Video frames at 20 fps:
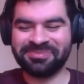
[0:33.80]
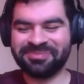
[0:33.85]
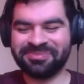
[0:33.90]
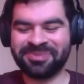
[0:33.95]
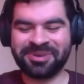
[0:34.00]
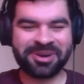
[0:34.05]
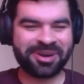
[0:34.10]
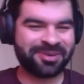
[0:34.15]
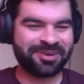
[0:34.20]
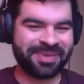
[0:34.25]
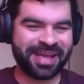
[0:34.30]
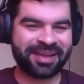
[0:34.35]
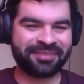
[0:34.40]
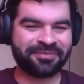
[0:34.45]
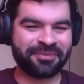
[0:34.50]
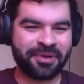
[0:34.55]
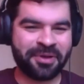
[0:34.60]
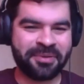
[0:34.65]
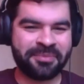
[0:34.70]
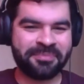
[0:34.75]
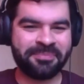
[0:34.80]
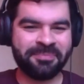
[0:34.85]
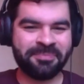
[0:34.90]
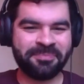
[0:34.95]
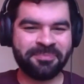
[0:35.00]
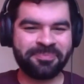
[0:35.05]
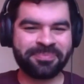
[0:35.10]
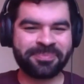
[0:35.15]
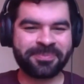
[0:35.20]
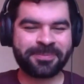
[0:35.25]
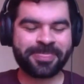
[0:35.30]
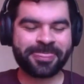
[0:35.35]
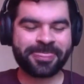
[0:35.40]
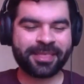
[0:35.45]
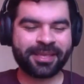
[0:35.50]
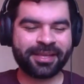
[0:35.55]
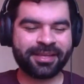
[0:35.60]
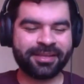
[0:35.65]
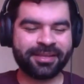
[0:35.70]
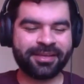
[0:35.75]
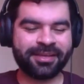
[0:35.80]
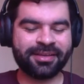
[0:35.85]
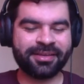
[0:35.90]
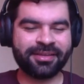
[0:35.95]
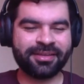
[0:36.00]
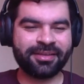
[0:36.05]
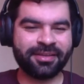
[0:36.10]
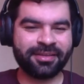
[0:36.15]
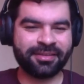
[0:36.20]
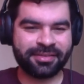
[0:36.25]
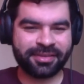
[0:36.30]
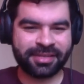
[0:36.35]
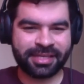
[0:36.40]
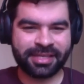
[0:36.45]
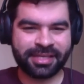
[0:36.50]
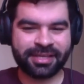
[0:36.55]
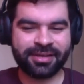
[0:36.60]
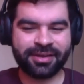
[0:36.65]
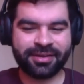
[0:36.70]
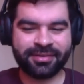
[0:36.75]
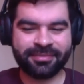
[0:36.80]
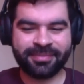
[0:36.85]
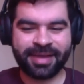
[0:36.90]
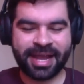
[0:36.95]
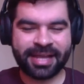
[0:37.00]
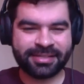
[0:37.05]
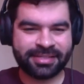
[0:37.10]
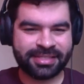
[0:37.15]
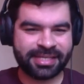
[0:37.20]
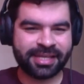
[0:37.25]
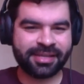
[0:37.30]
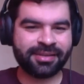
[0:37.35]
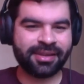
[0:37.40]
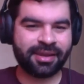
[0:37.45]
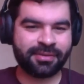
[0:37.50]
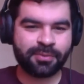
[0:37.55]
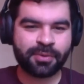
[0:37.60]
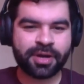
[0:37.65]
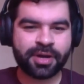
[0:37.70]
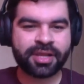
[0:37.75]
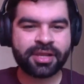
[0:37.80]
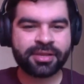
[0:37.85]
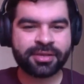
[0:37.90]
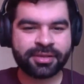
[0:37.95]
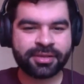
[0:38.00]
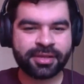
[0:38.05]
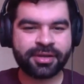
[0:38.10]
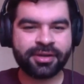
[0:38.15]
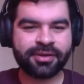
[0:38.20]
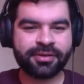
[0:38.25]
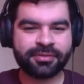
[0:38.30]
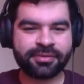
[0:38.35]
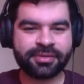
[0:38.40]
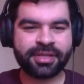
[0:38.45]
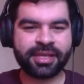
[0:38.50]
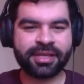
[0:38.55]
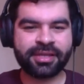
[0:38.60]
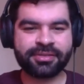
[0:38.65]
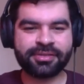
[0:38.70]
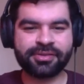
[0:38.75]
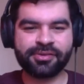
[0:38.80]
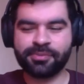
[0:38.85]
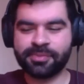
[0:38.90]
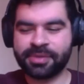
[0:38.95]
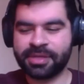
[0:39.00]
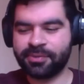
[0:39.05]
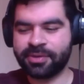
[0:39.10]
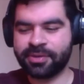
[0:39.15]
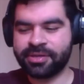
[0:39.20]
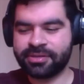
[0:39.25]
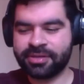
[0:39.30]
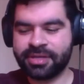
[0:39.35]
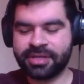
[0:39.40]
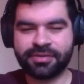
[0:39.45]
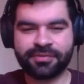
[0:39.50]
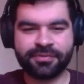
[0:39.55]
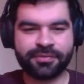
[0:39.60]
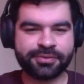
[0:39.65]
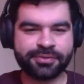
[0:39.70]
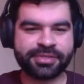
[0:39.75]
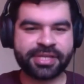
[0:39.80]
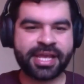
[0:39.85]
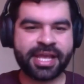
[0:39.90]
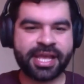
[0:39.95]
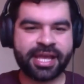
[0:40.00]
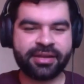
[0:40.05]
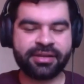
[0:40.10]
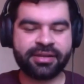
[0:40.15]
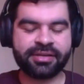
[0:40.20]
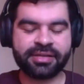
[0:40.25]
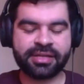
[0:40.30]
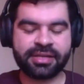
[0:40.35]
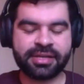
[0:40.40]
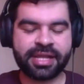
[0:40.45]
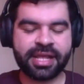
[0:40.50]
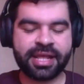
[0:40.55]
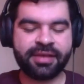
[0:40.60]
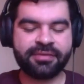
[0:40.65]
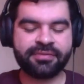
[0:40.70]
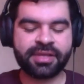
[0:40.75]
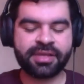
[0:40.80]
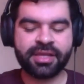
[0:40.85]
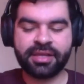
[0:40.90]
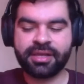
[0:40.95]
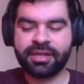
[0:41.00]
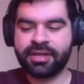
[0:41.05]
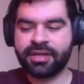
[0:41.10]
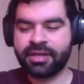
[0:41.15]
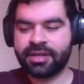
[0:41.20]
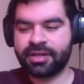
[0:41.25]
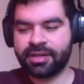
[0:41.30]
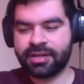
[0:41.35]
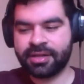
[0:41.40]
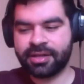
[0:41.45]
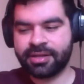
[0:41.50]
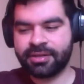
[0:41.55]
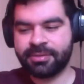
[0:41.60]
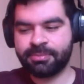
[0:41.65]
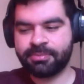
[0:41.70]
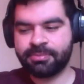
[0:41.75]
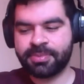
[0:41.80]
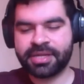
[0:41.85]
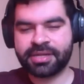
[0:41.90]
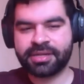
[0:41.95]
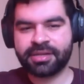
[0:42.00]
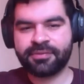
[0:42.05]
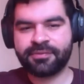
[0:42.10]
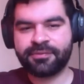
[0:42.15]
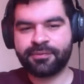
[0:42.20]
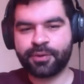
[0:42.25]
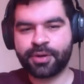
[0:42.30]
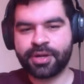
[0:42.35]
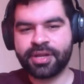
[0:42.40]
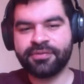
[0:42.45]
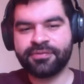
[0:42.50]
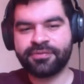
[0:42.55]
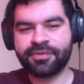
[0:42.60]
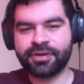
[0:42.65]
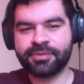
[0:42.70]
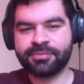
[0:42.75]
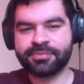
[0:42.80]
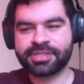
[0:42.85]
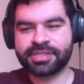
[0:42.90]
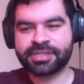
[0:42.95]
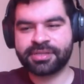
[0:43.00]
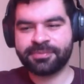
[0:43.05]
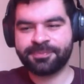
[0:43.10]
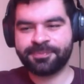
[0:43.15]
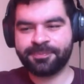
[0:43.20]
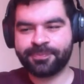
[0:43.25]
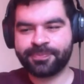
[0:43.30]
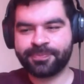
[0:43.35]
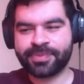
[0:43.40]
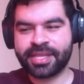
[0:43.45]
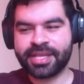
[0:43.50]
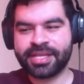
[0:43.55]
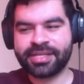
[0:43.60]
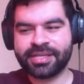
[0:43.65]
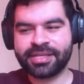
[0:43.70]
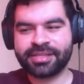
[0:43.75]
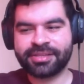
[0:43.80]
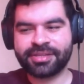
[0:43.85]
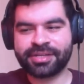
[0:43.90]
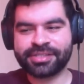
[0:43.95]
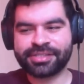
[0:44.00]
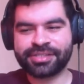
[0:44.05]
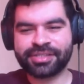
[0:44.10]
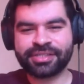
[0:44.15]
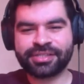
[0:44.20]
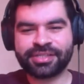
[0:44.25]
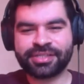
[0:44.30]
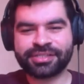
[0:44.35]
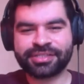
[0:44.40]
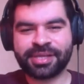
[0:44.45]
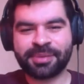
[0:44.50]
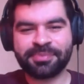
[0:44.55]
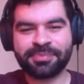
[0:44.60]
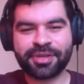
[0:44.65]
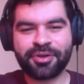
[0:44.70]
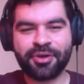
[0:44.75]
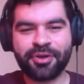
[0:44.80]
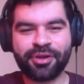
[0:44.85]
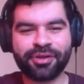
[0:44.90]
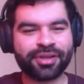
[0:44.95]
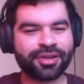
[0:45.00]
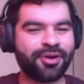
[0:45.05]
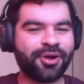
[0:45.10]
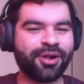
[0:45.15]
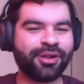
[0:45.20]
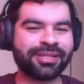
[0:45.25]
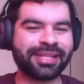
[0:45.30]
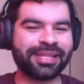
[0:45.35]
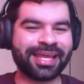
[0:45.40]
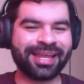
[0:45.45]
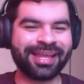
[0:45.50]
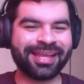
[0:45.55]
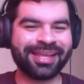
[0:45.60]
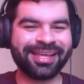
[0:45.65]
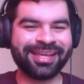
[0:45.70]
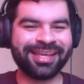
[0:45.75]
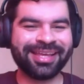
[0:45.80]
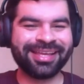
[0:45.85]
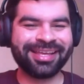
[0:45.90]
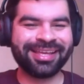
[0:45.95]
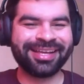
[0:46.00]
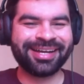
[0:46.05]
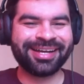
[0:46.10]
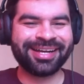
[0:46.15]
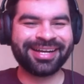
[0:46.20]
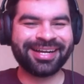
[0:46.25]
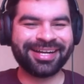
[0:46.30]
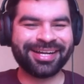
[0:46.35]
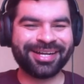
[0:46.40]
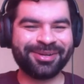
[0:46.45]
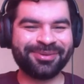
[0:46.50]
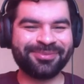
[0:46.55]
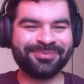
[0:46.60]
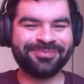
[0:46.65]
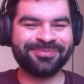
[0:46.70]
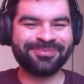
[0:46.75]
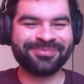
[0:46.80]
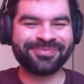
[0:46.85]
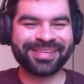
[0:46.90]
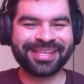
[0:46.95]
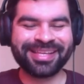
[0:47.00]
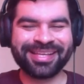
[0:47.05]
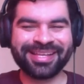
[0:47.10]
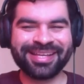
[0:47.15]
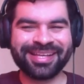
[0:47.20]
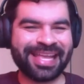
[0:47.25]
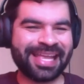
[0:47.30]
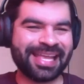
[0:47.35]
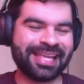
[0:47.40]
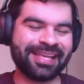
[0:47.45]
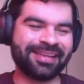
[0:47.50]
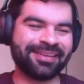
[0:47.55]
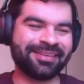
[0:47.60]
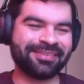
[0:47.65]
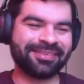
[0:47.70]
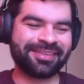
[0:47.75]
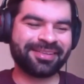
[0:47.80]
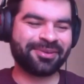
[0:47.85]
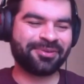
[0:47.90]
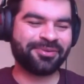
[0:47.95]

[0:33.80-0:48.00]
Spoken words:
heard back from the ITL network. You know, they told me what interviews I had and didn't have. But for infirms, there's something called a call day. I think